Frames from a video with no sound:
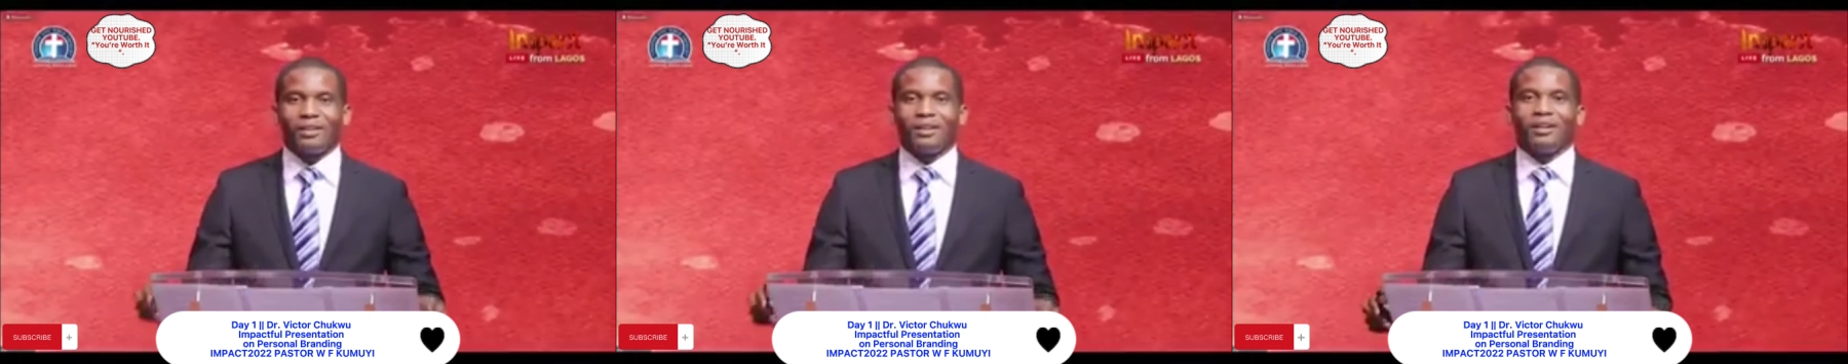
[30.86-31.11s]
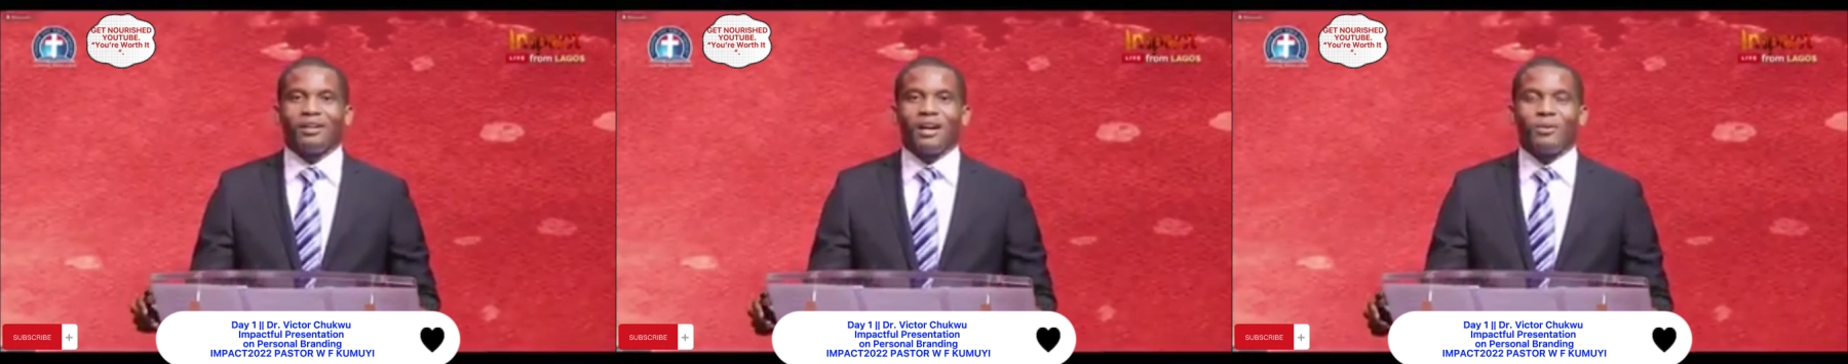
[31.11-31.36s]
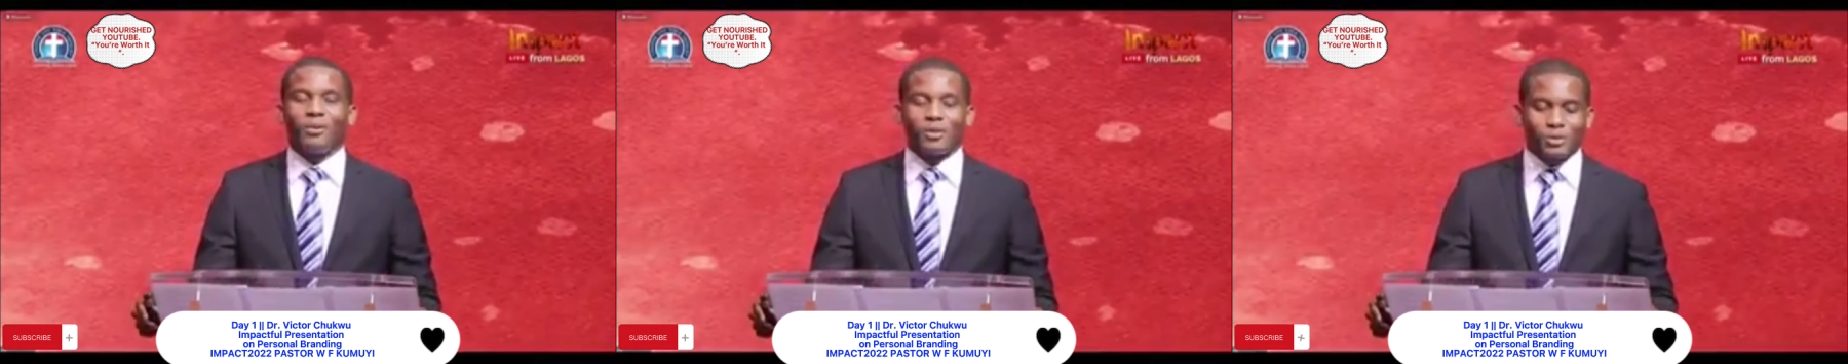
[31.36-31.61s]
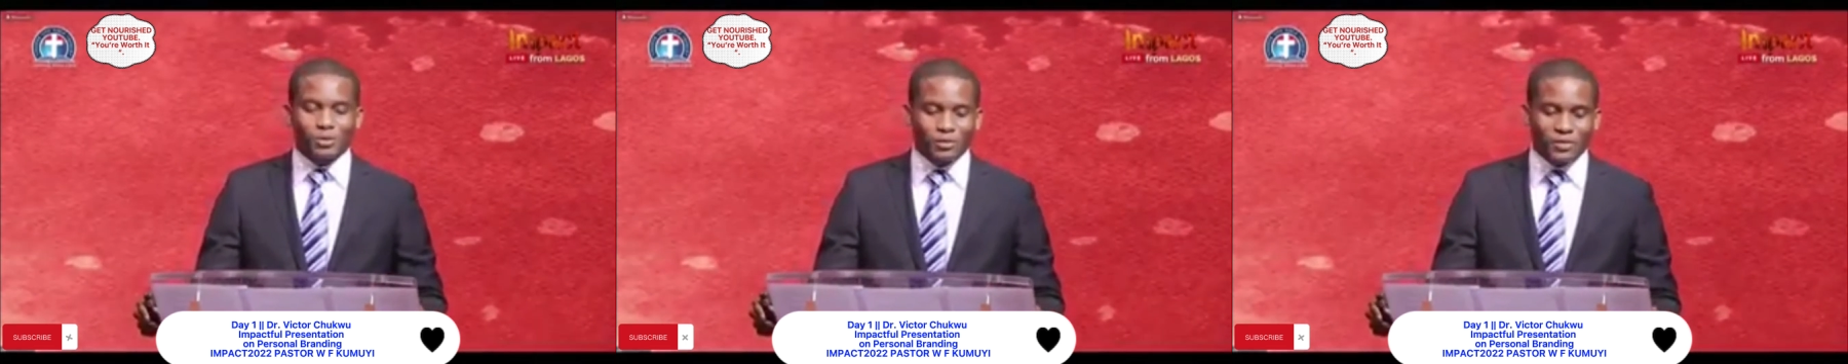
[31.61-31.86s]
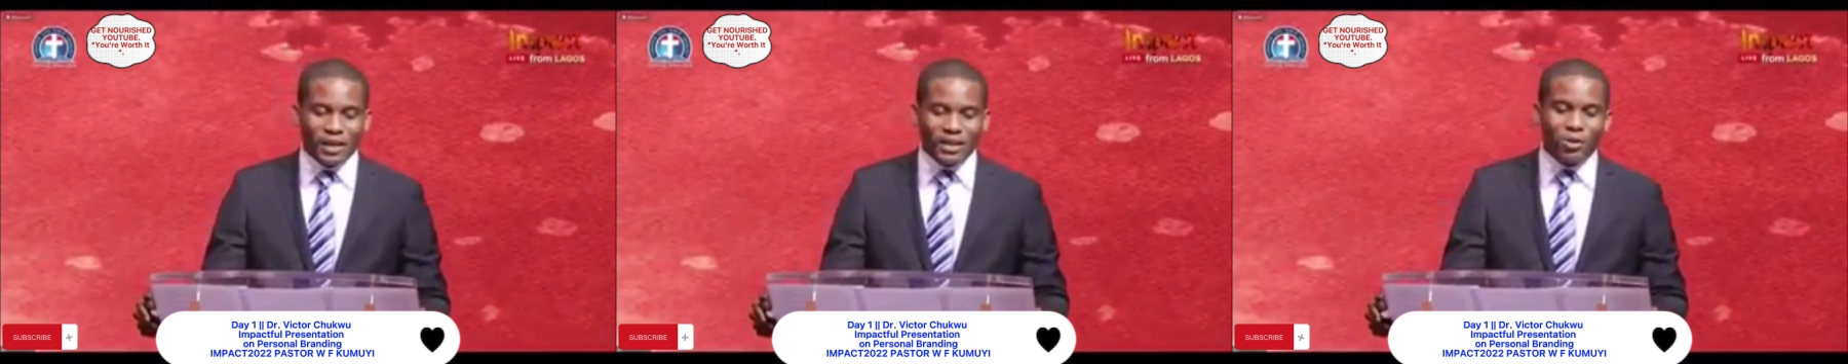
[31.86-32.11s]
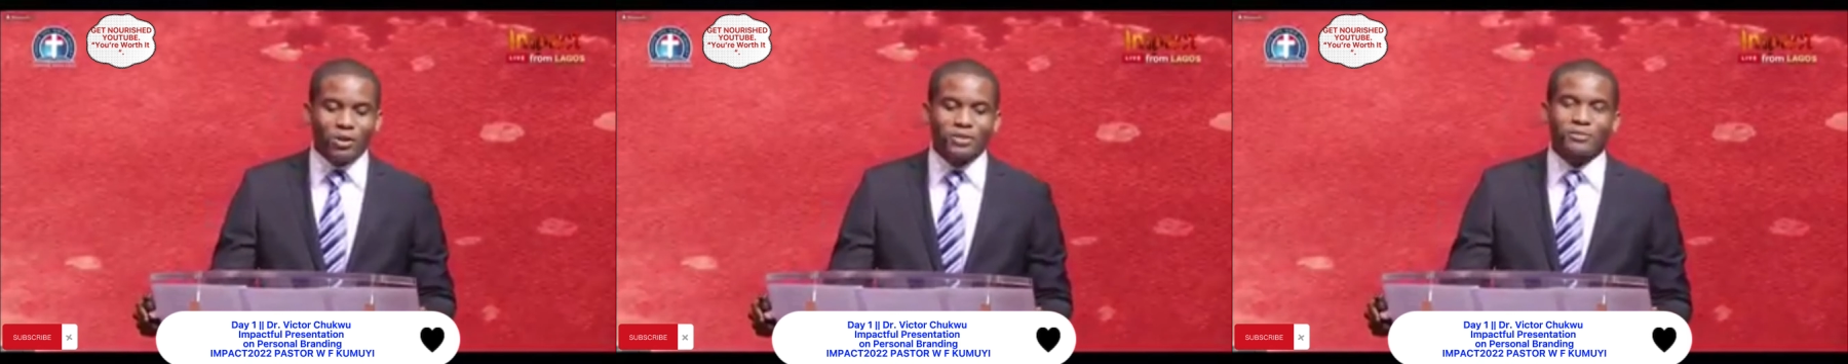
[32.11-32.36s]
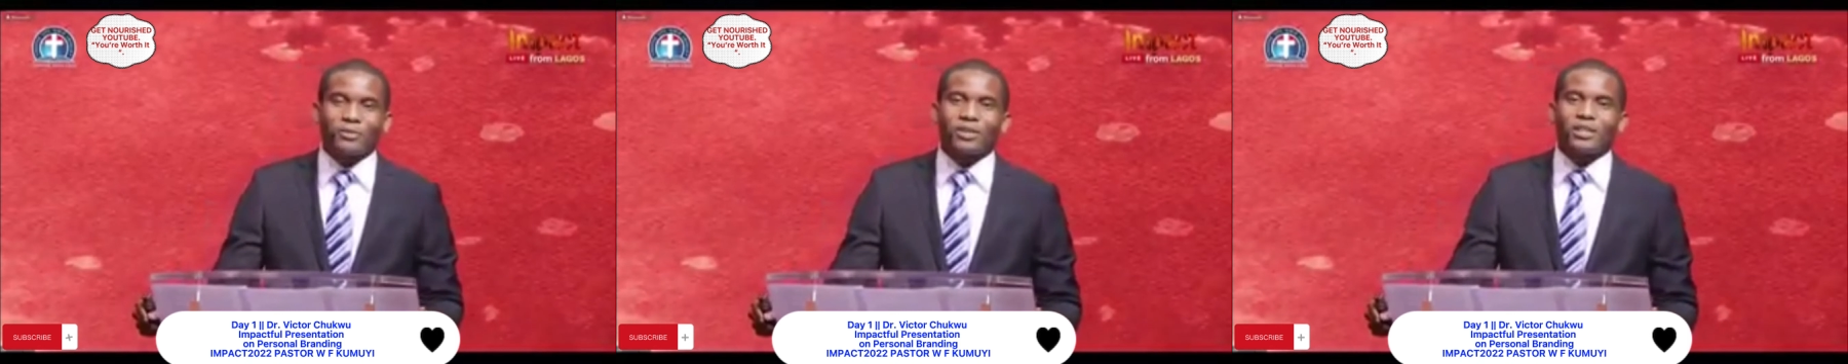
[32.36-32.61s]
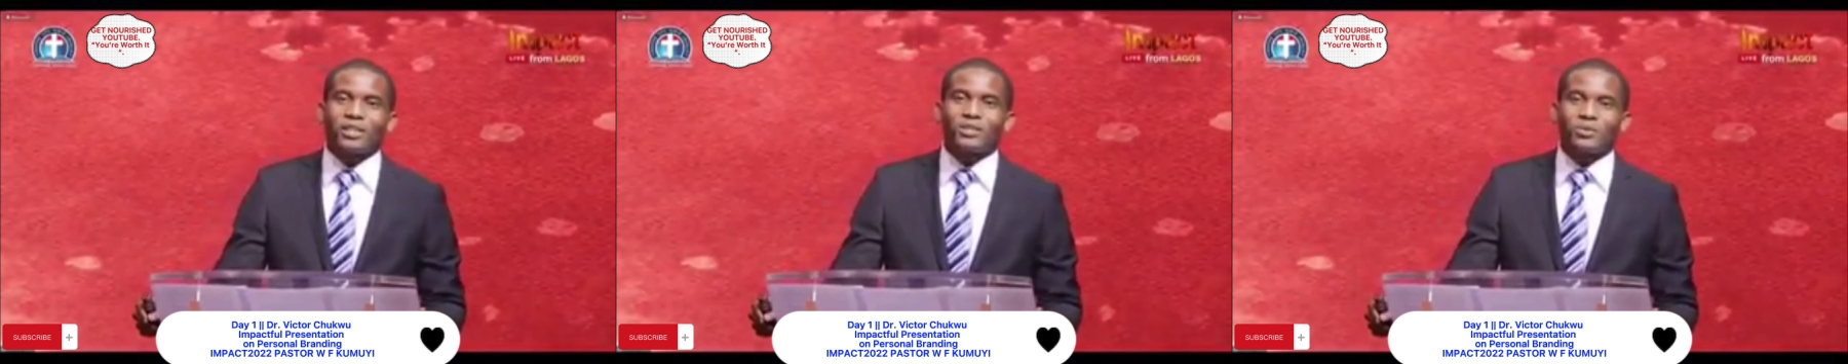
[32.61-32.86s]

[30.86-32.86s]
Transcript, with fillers: I want to thank God for this